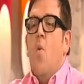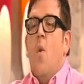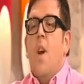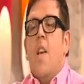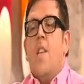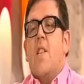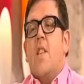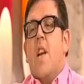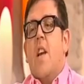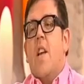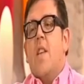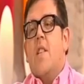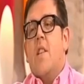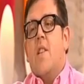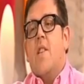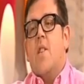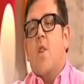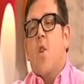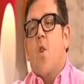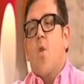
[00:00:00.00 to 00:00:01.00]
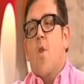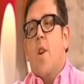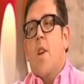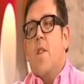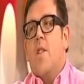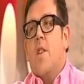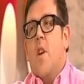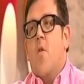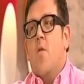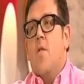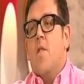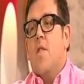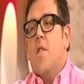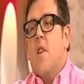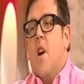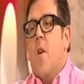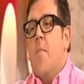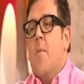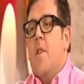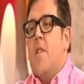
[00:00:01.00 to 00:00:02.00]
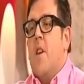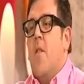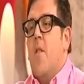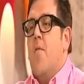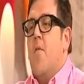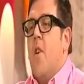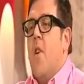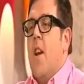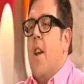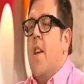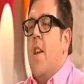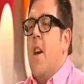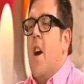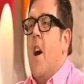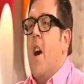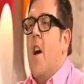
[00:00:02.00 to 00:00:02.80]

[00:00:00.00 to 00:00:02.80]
Well, it's a story as old as time itself, really.